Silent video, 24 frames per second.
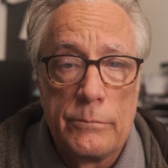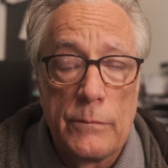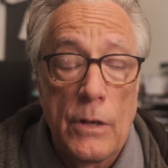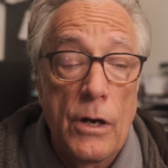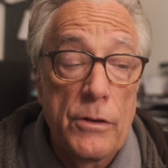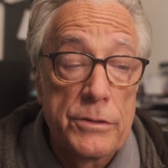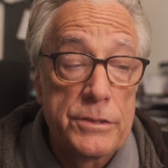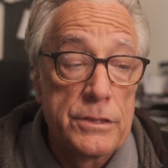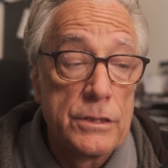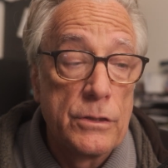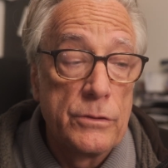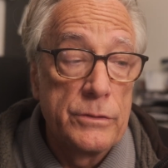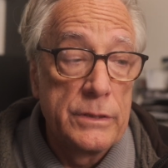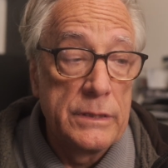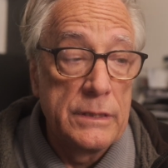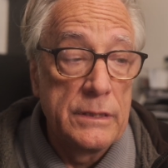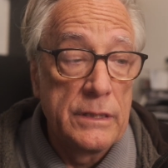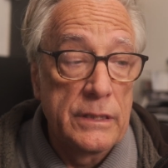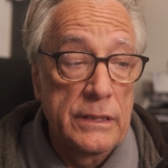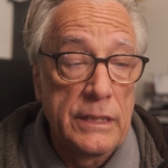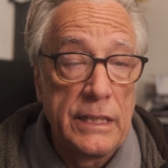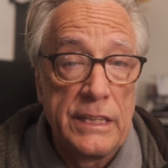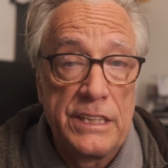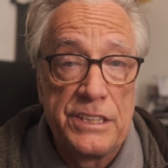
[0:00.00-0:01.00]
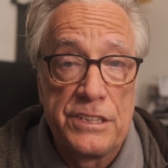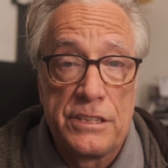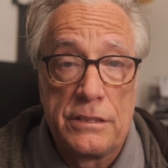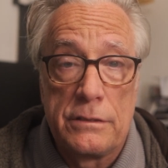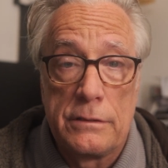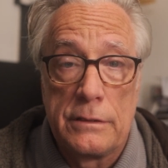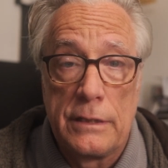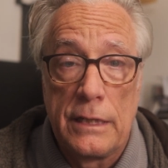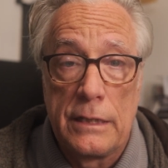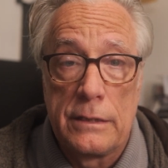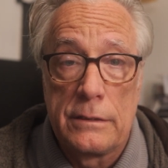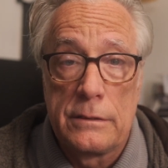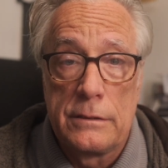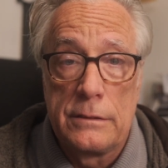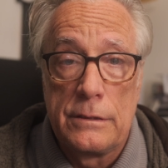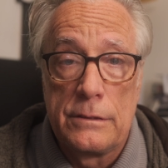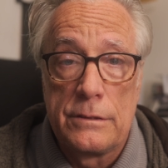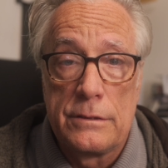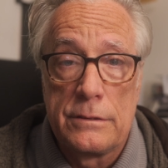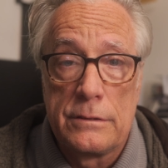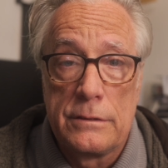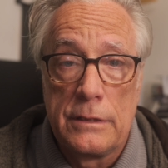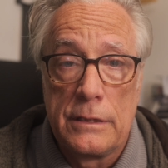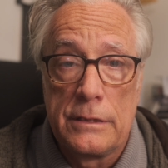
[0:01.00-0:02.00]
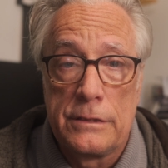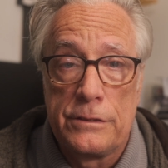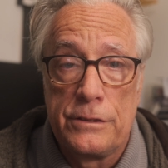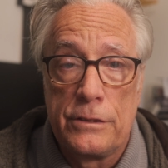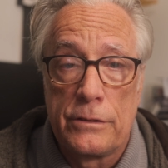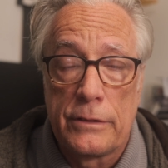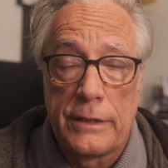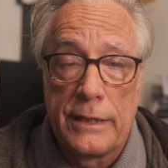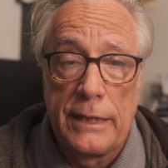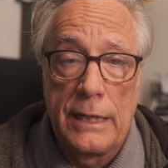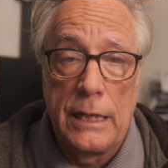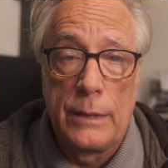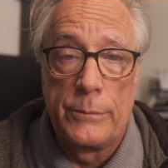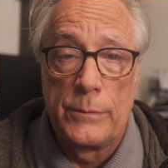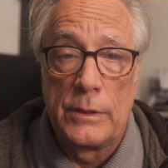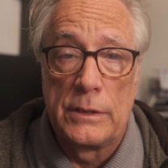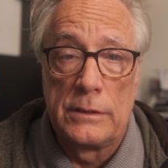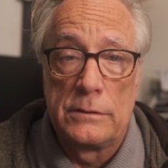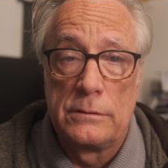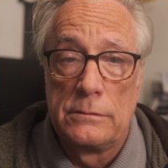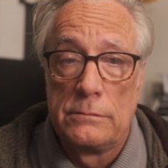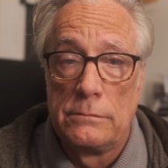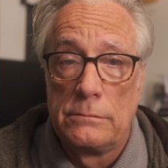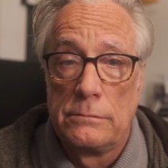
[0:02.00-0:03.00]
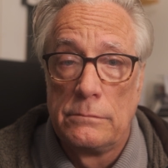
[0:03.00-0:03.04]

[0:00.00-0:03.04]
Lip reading: Also, the indication that your camera